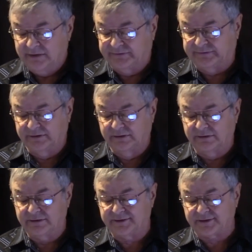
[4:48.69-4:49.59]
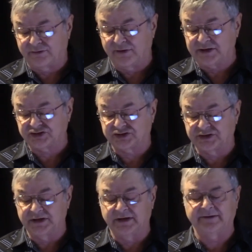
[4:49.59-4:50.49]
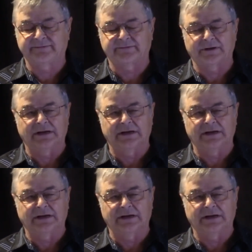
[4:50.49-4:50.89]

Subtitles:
So the question is,